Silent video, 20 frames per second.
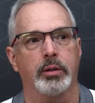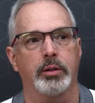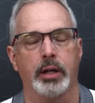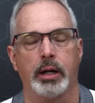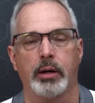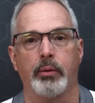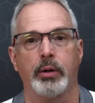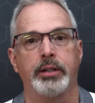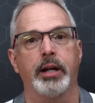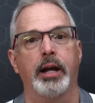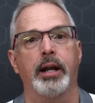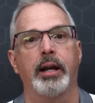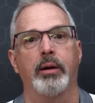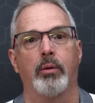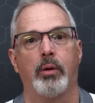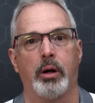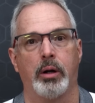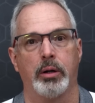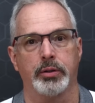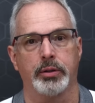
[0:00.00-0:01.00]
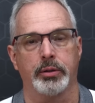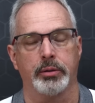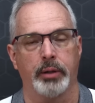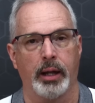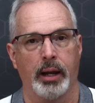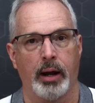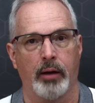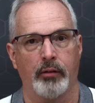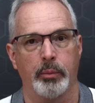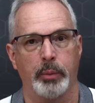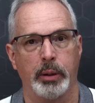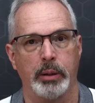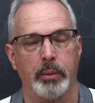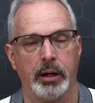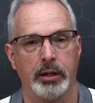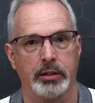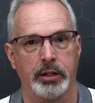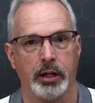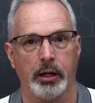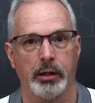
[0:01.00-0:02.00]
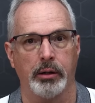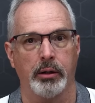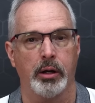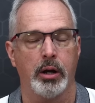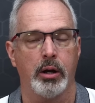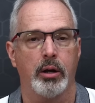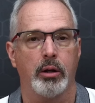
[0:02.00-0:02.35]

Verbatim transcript: set of retaining walls that have to be maintained.